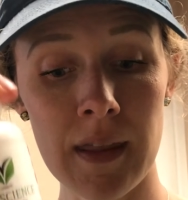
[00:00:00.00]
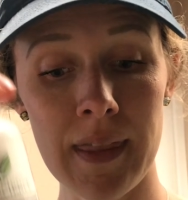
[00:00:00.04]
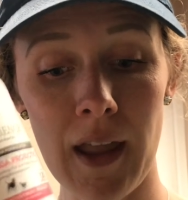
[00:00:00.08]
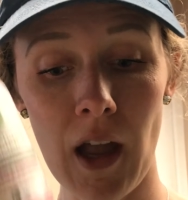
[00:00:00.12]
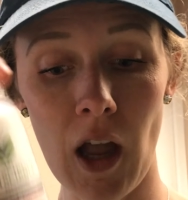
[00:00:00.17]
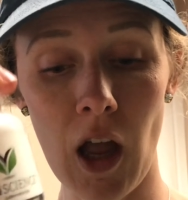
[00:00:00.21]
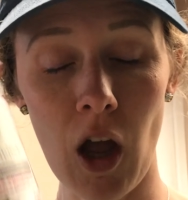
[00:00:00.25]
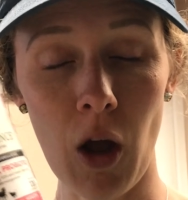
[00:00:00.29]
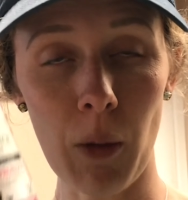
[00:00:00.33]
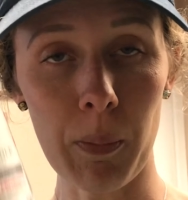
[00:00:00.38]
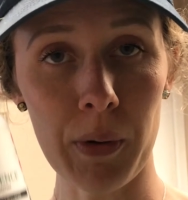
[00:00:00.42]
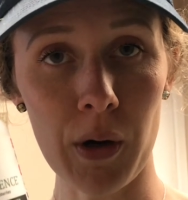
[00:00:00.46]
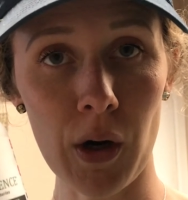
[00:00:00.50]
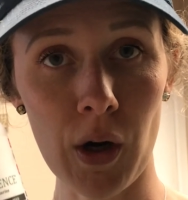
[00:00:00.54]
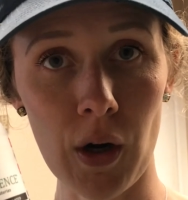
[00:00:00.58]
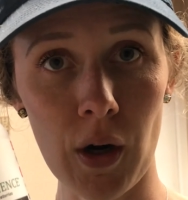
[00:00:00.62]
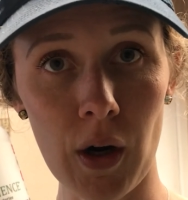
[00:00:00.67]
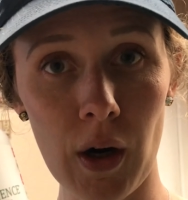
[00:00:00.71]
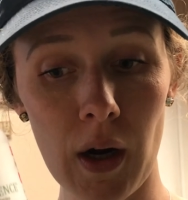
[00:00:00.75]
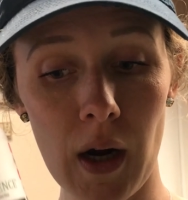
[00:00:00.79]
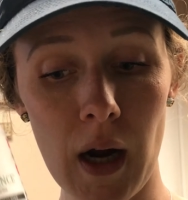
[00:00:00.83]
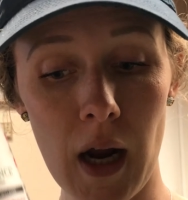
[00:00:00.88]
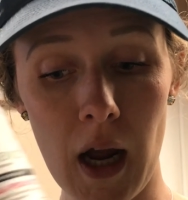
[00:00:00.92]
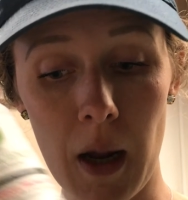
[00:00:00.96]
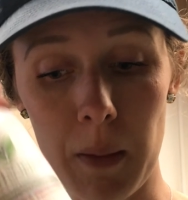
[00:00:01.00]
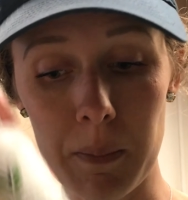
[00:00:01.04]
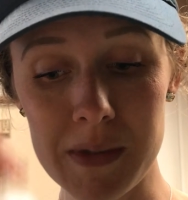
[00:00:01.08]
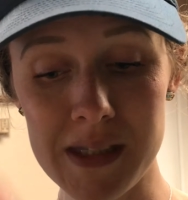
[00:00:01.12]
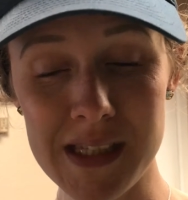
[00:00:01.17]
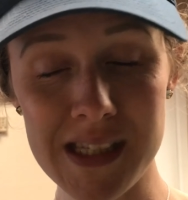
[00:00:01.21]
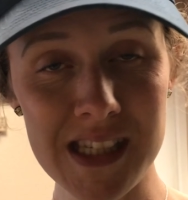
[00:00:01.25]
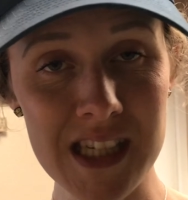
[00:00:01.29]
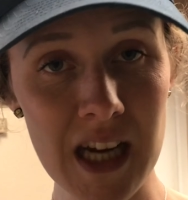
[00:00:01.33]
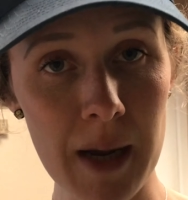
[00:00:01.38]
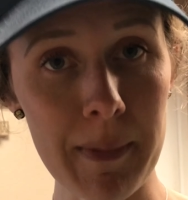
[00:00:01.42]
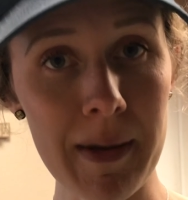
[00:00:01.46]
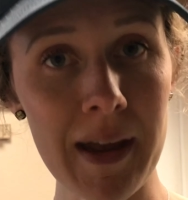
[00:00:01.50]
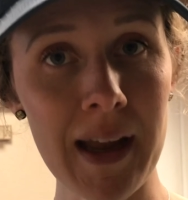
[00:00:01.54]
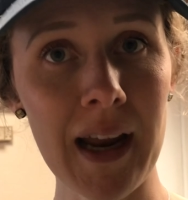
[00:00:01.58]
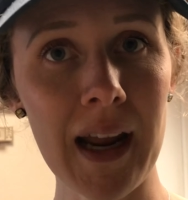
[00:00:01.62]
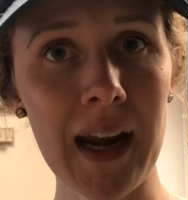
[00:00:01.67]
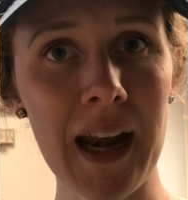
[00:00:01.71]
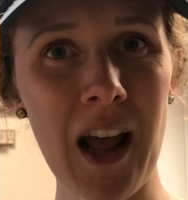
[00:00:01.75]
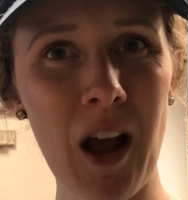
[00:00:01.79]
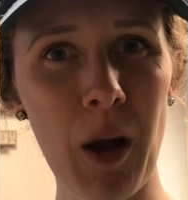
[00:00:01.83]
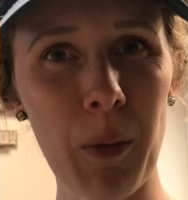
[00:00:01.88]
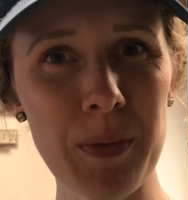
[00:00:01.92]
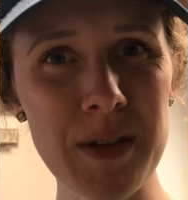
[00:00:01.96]
that help her stomach
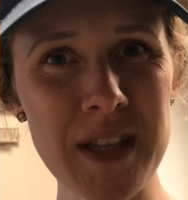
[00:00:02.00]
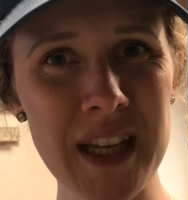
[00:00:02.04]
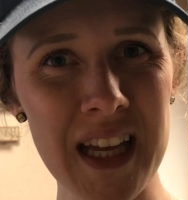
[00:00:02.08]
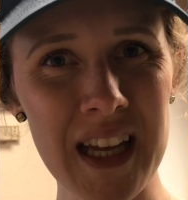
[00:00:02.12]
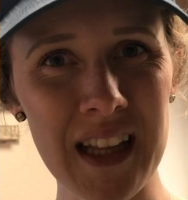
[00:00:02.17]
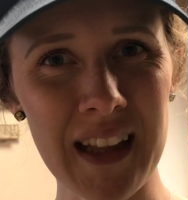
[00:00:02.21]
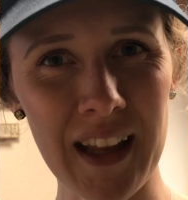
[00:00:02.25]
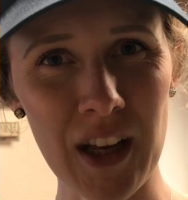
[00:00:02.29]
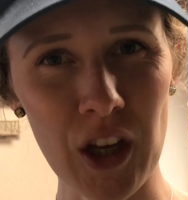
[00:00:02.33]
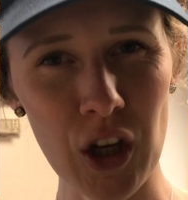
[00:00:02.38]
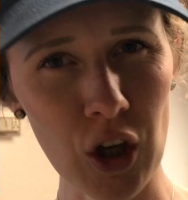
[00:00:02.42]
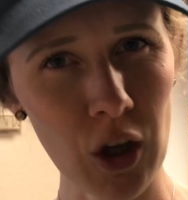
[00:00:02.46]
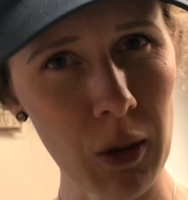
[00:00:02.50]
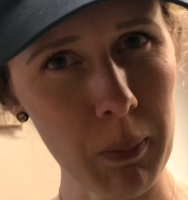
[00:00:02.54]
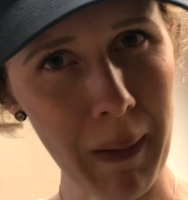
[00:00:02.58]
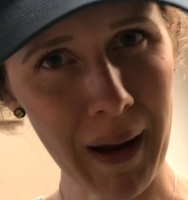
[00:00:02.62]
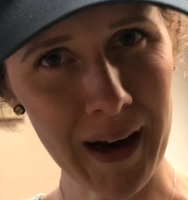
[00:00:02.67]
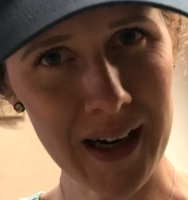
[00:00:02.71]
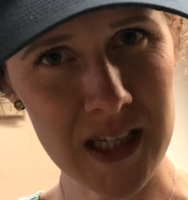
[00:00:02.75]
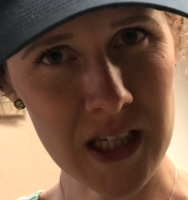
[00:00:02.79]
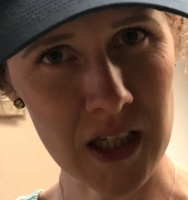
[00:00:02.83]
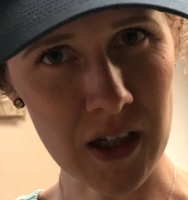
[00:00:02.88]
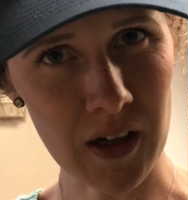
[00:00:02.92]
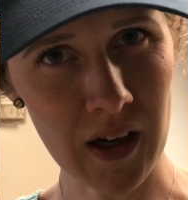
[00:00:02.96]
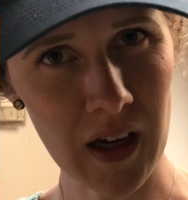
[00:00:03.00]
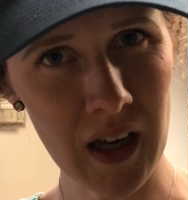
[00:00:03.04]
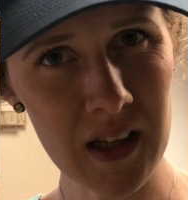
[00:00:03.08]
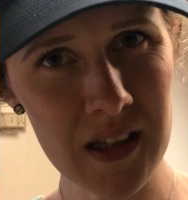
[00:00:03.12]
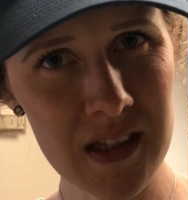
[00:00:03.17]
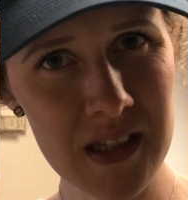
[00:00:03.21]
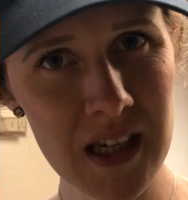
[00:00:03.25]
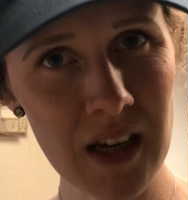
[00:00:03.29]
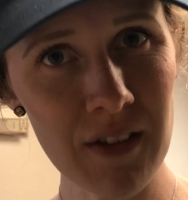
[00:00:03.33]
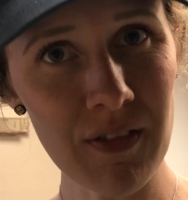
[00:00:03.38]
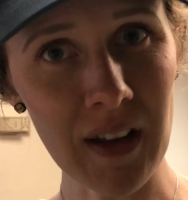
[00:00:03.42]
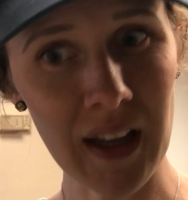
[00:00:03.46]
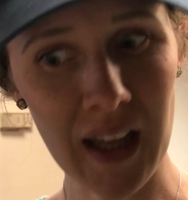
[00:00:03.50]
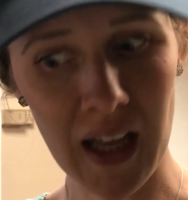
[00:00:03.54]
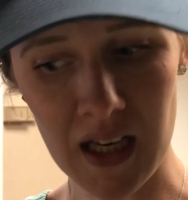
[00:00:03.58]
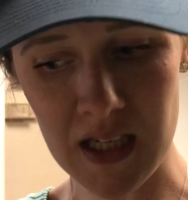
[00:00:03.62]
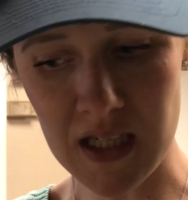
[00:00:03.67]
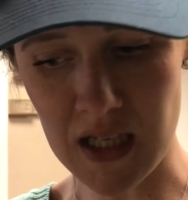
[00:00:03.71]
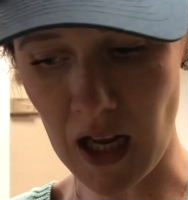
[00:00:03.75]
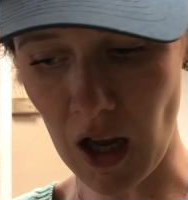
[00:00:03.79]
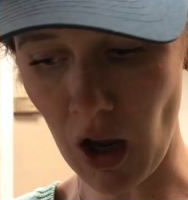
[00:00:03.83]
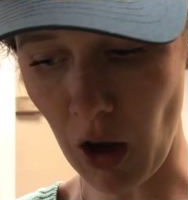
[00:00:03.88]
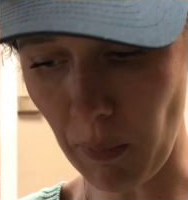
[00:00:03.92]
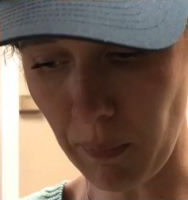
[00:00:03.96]
and help to get like good bacteria and stuff, again
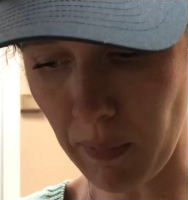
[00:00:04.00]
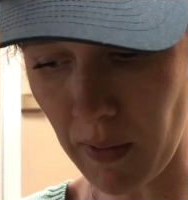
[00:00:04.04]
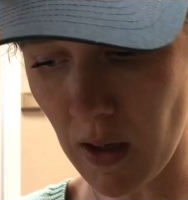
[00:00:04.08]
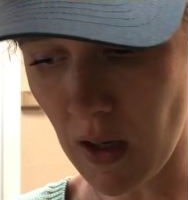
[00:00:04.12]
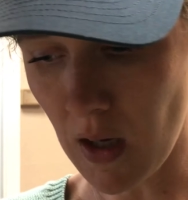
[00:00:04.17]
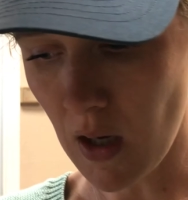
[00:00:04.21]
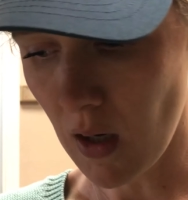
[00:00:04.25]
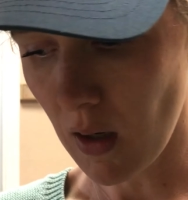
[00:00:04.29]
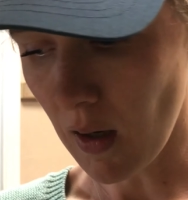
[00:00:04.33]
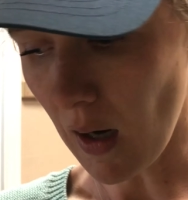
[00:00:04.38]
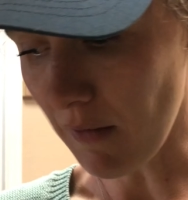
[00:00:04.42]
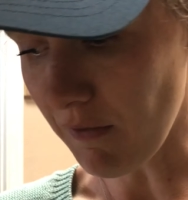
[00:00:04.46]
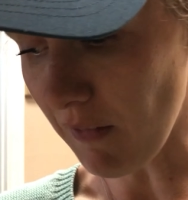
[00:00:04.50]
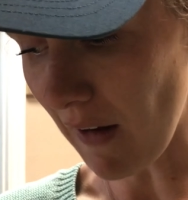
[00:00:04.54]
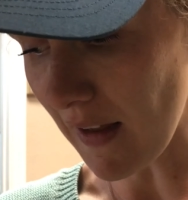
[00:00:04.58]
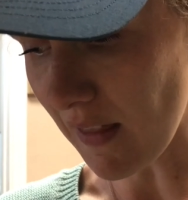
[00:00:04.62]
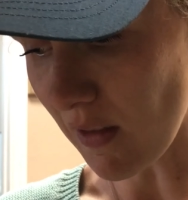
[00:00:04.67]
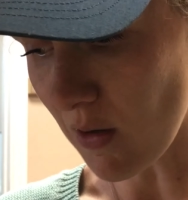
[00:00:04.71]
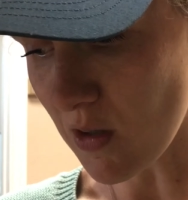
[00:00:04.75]
to help fight